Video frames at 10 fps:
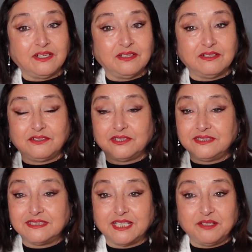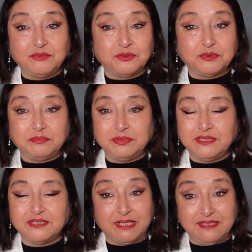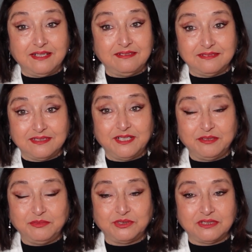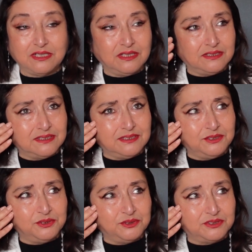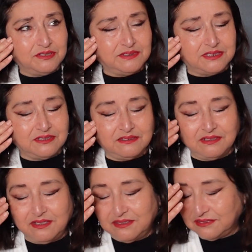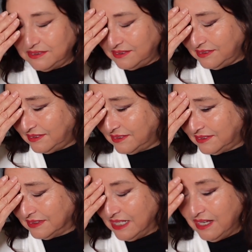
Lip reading: And the 10th time you repeat it, by that time you start listening to yourself and saying, Jesus,